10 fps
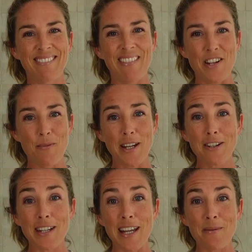When you make
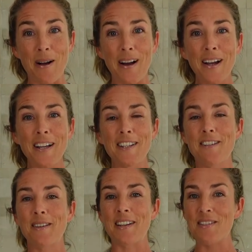your quinoa,
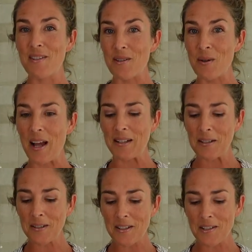you can do a
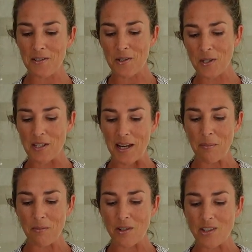little additional
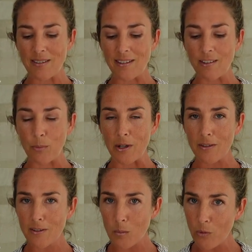tip, which is to
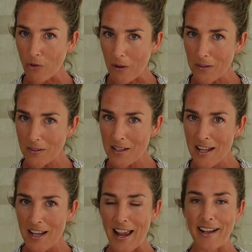sprinkle some salt
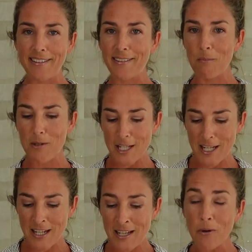and some
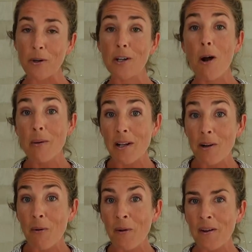ghee or
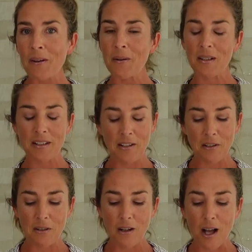coconut oil or a
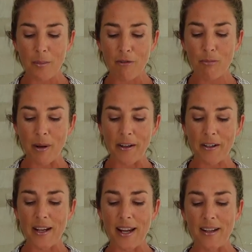little gob of
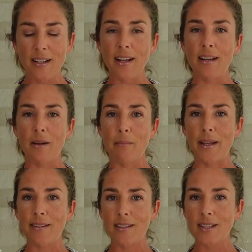butter in, and it
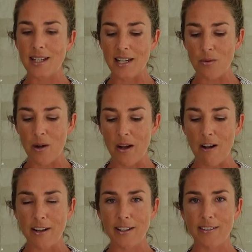makes the quinoa
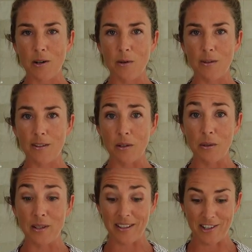on its own
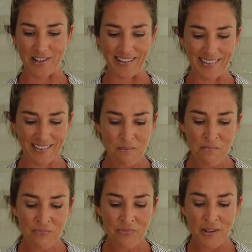so delicious.
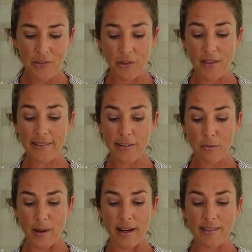So that's our
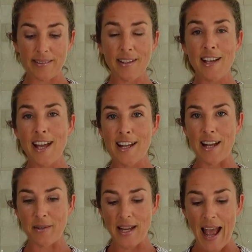base.
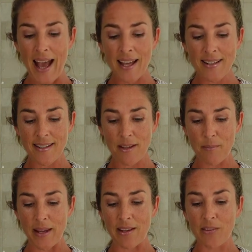Now to add to the
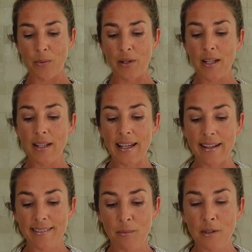base, we're gonna
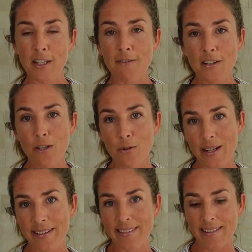get some leafy
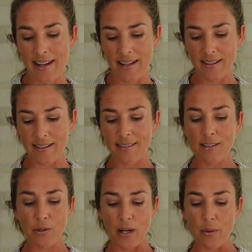greens in. This is a
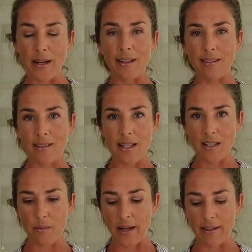great way to sneak
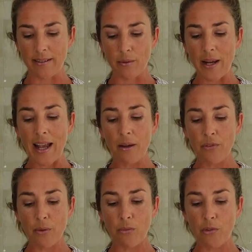them in. So I have
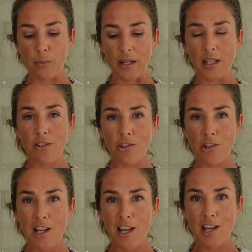some spinach
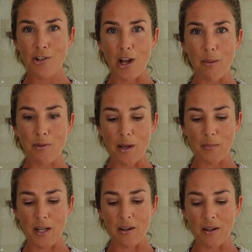chopped up
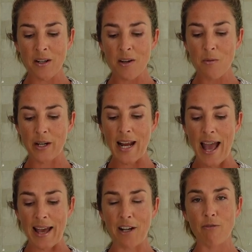here. We're gonna
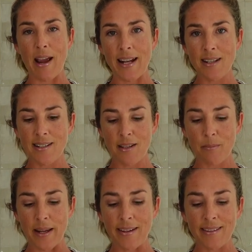add it right into the
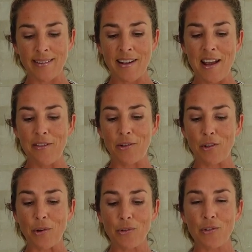base. There's
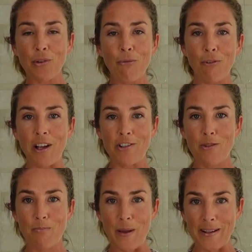also some fresh
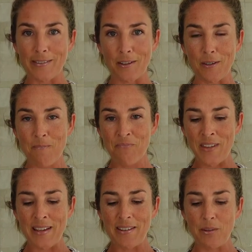basil.
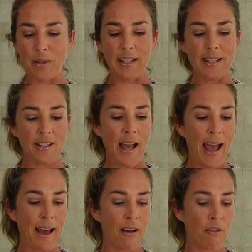So we like to
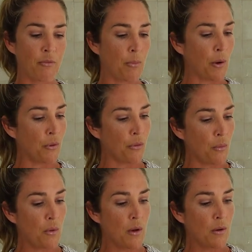have both
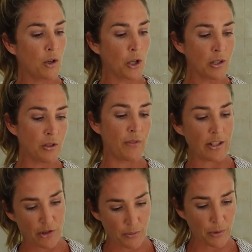cooked
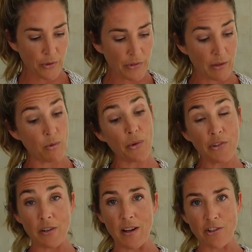vegetables and
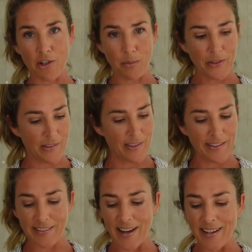roasted vegetables in
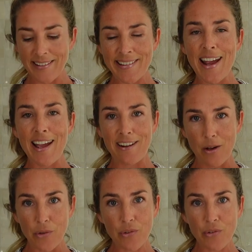this case, and
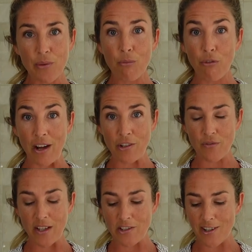also some fresh
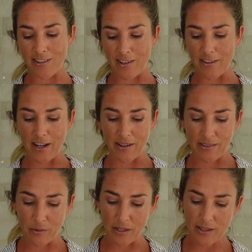veggies in there.
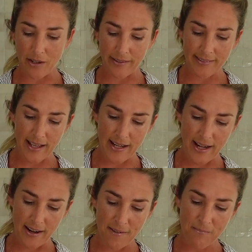So I'm gonna toss that
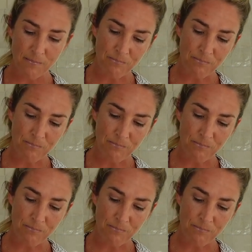in.